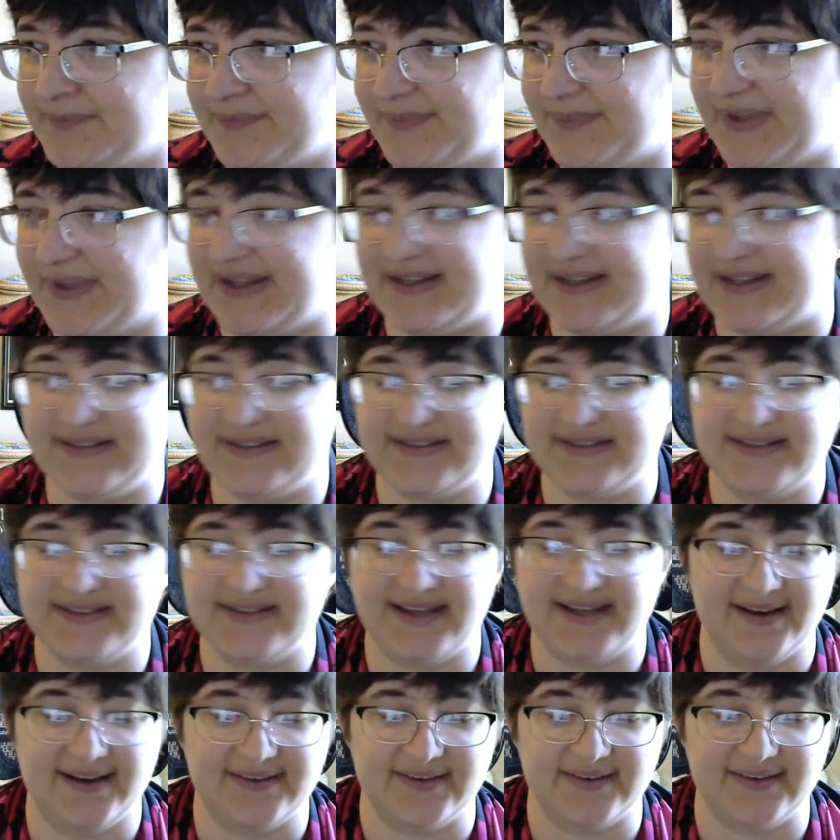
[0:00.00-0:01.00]
it just
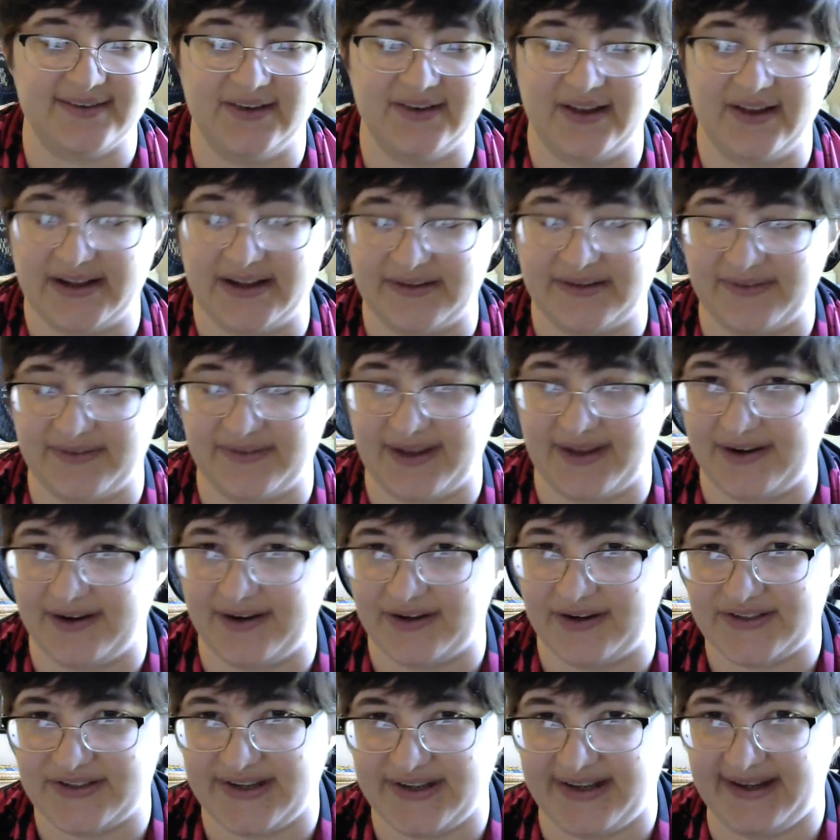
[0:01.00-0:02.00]
takes a lot of
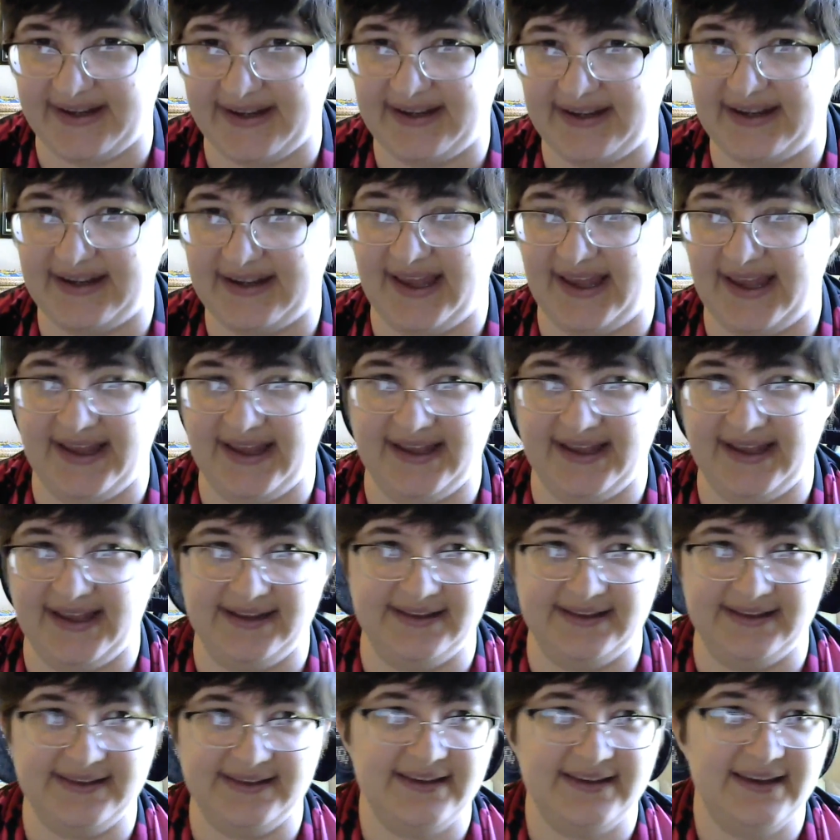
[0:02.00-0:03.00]
energy,
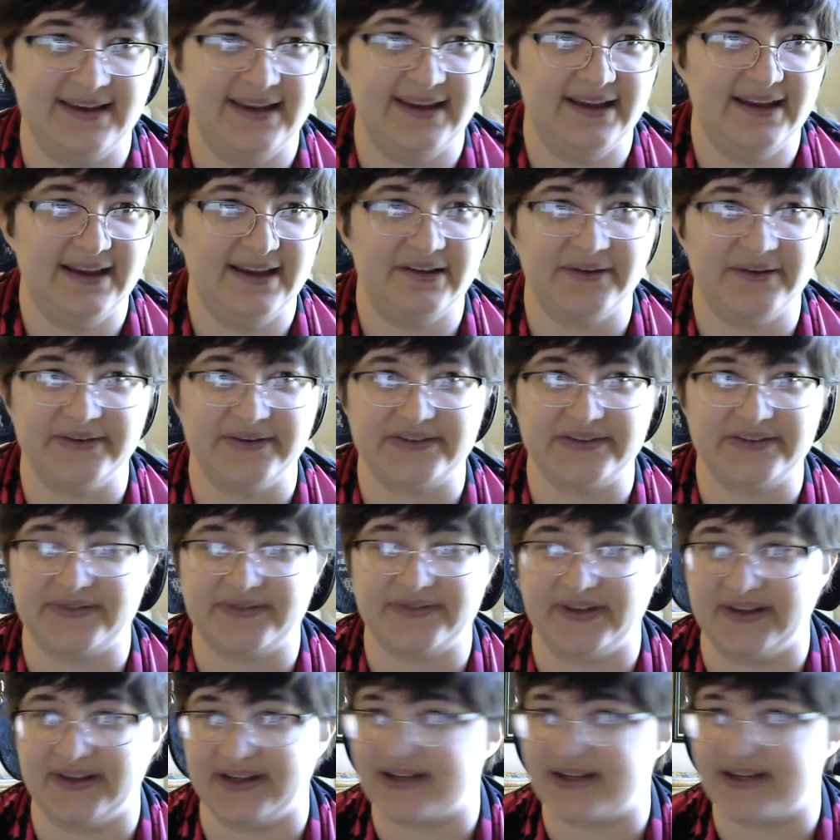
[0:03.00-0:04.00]
and I always
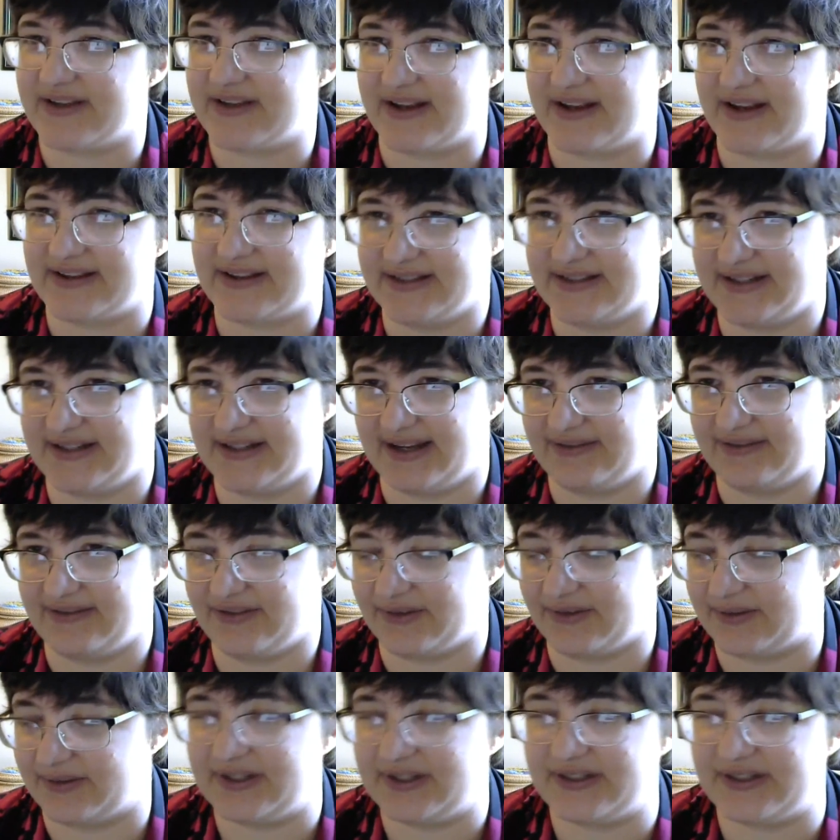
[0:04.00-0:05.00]
feel exhausted
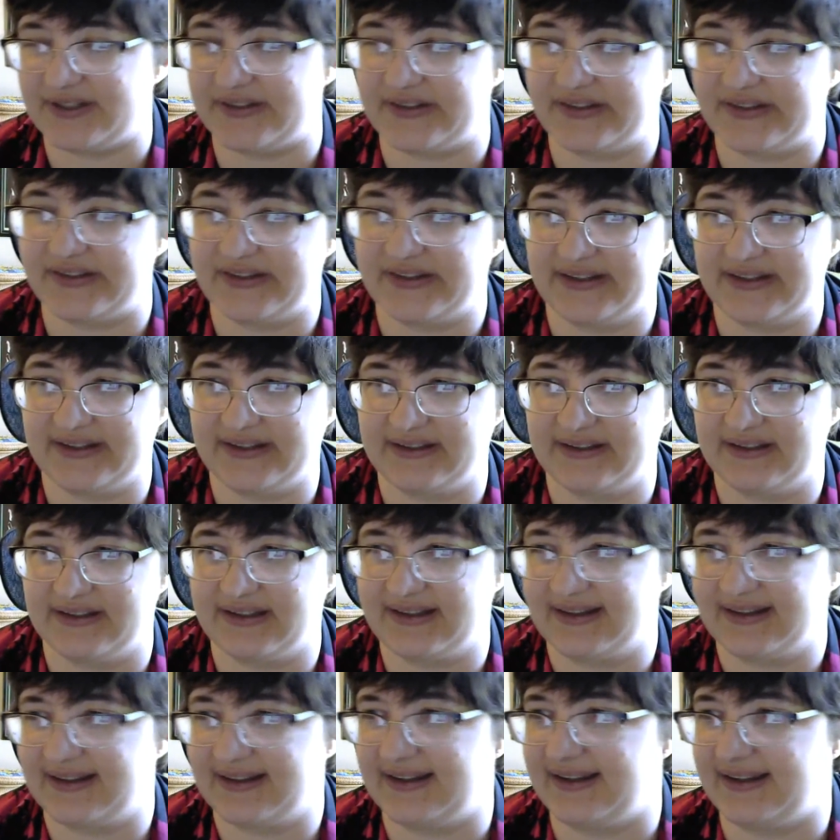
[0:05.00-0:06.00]
afterwards
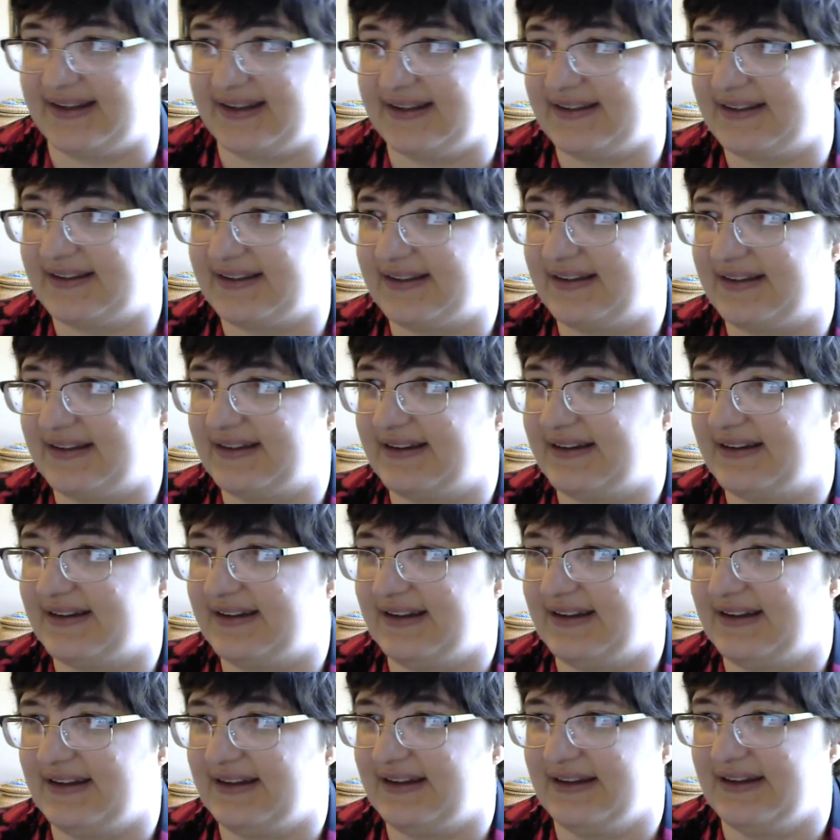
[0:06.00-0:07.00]
because
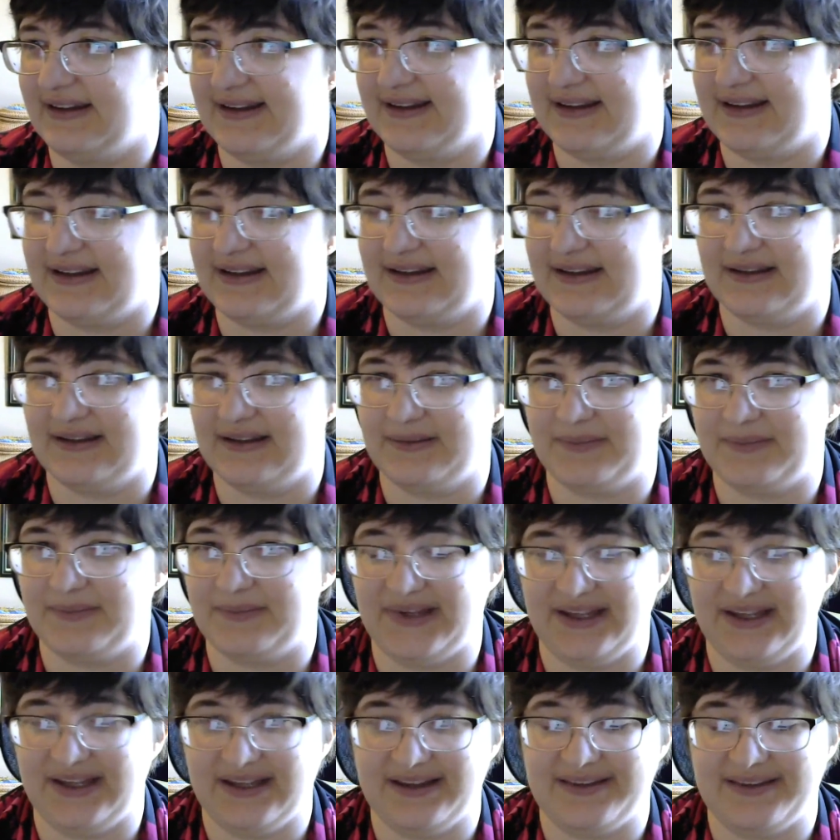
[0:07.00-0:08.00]

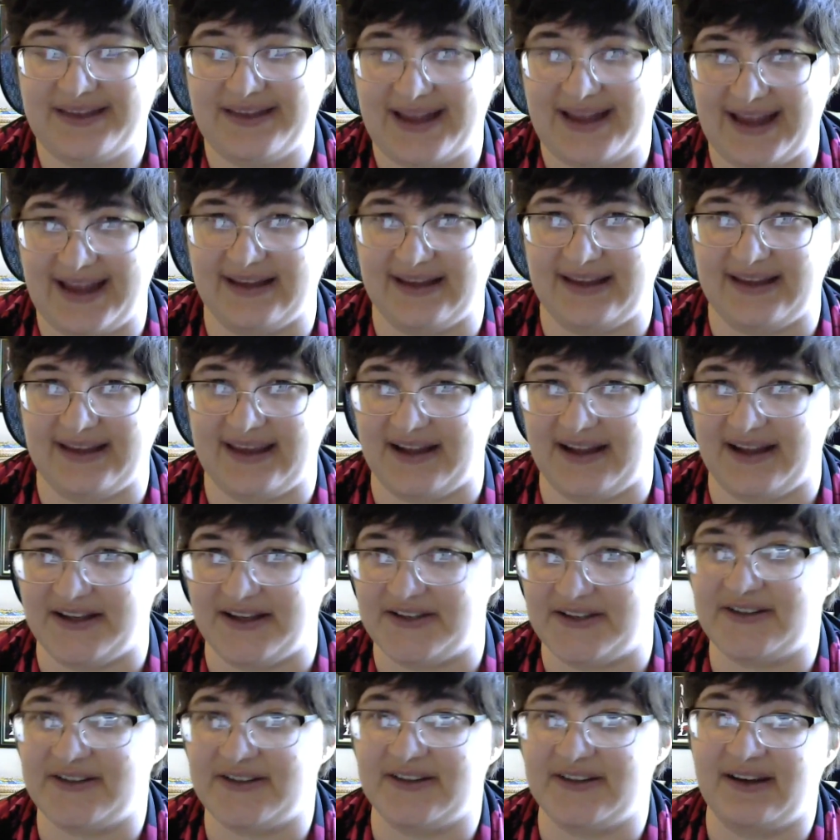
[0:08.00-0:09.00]
being that
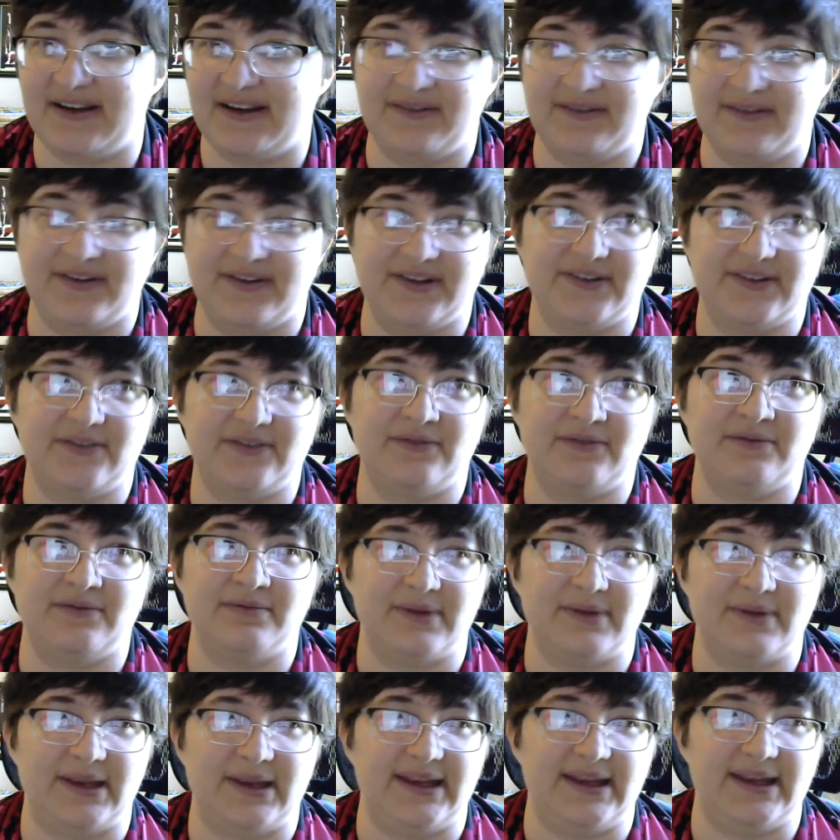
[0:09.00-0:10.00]
engaged and having to
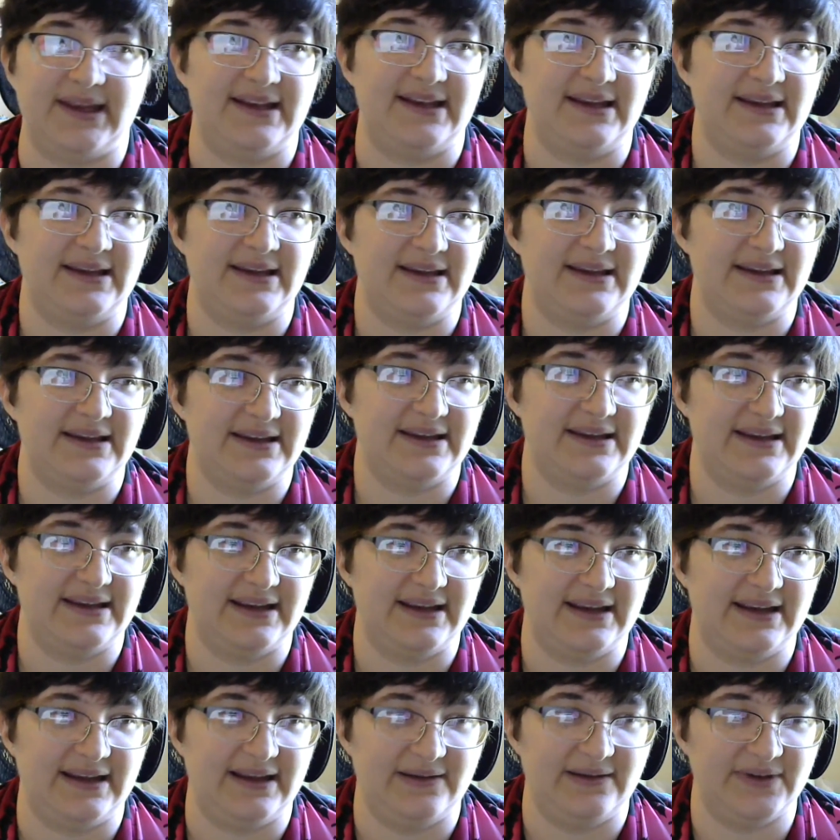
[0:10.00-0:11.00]
read
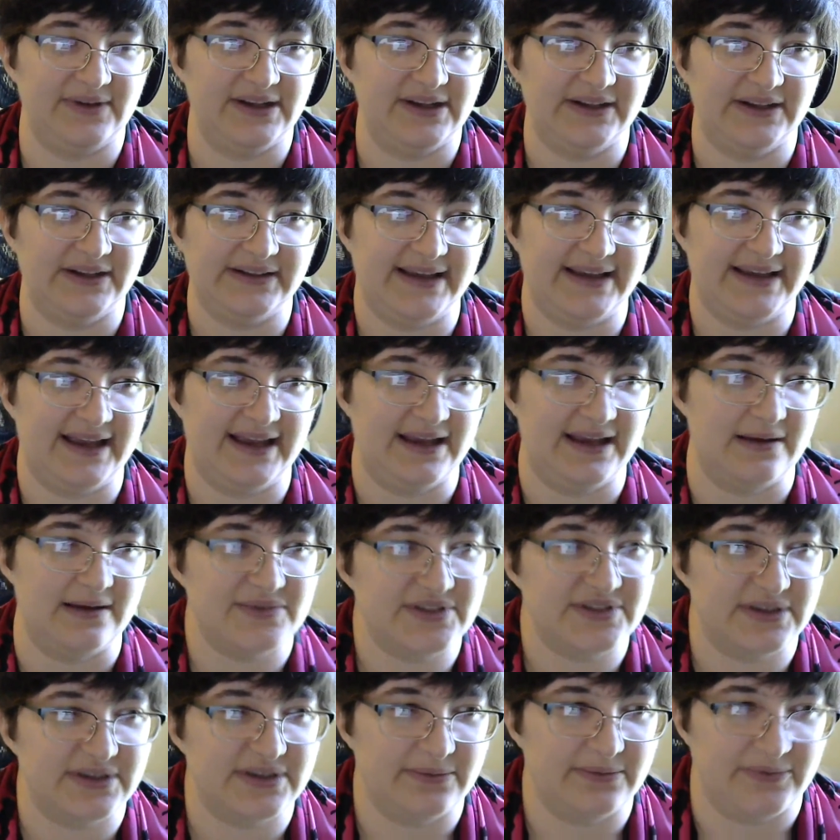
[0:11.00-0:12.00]
in real time
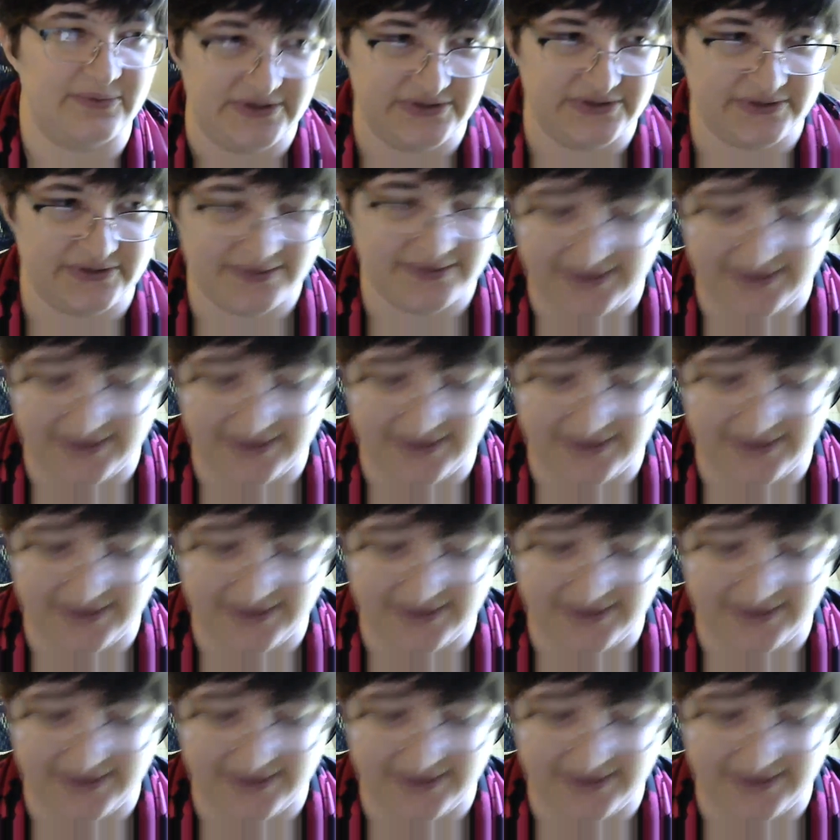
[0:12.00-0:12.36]
someone's